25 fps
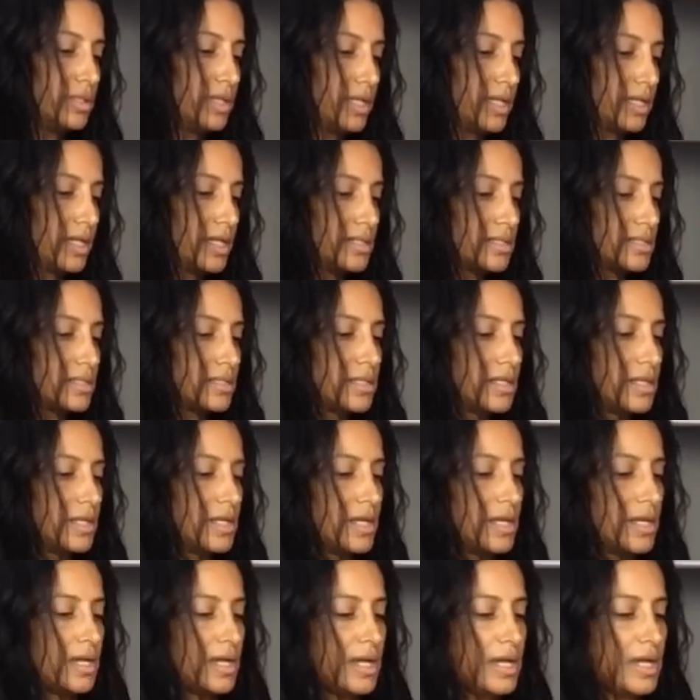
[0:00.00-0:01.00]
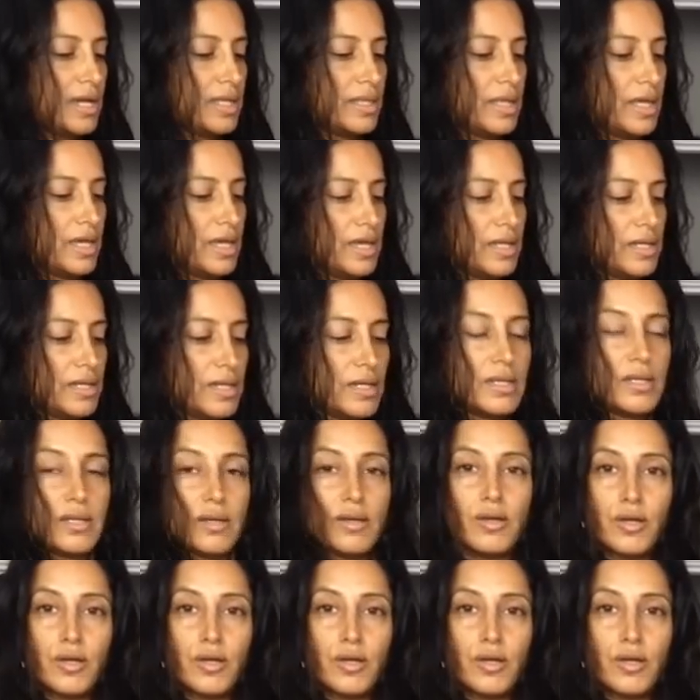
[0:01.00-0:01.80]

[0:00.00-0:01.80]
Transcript: I guess, and then